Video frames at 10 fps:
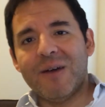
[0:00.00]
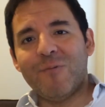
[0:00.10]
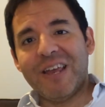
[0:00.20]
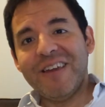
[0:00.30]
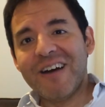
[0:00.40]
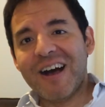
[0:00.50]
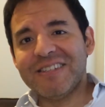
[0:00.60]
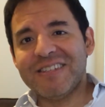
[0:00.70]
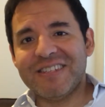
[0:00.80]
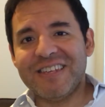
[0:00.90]
What he
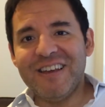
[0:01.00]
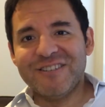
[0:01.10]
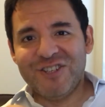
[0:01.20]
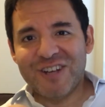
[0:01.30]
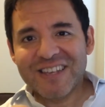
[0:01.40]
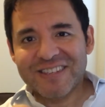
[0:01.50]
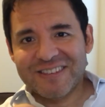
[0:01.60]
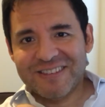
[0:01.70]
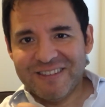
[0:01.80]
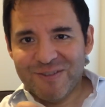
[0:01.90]
does is he
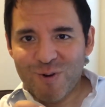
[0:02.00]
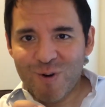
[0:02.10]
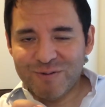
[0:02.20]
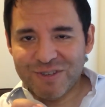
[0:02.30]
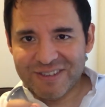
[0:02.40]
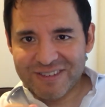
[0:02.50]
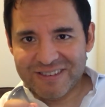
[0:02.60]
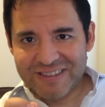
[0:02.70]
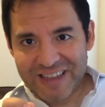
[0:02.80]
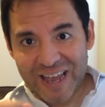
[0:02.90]
adjusts the
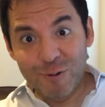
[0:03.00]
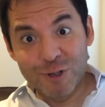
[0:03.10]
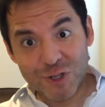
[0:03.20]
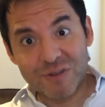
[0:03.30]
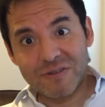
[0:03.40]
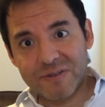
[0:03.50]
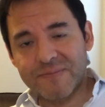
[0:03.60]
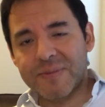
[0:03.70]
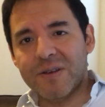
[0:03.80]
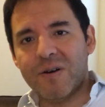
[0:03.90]
doses, the dilutions
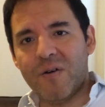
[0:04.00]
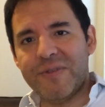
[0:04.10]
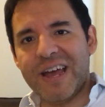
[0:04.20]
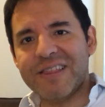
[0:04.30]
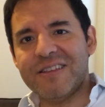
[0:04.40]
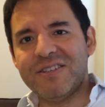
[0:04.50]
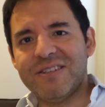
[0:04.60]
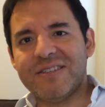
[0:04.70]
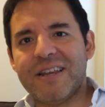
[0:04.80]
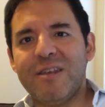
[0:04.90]
of the
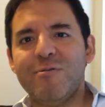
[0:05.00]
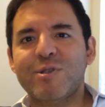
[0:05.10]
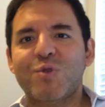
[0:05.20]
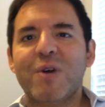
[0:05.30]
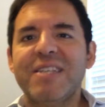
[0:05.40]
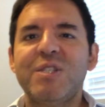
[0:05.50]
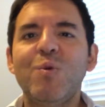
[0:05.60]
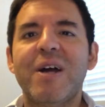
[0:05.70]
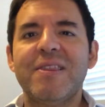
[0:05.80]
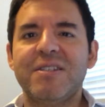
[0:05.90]
antigens, and he also tries new
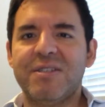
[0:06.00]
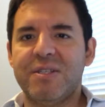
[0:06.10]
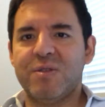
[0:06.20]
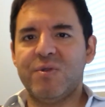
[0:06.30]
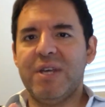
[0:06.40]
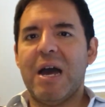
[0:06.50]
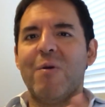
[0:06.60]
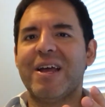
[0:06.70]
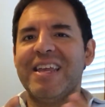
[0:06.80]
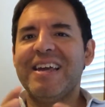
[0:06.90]
antigens to see how
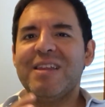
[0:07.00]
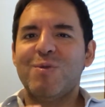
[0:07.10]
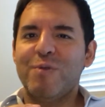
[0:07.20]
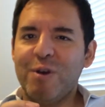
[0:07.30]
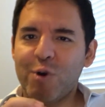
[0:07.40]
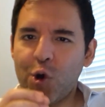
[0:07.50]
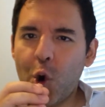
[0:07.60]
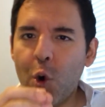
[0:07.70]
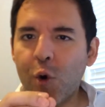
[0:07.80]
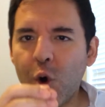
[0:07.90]
can he get to your
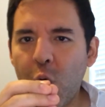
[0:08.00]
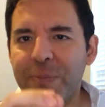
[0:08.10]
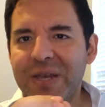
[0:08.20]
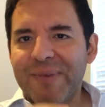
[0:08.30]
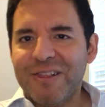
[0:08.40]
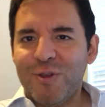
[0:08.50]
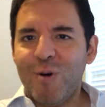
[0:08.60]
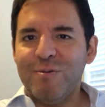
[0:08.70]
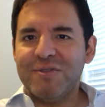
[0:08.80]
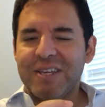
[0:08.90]
core optimal
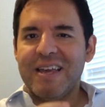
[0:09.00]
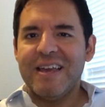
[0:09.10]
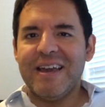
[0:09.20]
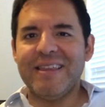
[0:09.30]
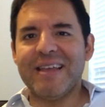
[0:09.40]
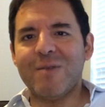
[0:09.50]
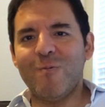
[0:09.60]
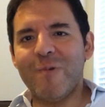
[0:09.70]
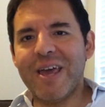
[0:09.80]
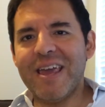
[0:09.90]
dose, and
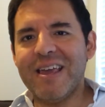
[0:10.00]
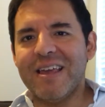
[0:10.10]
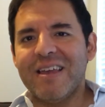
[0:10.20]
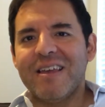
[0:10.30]
that way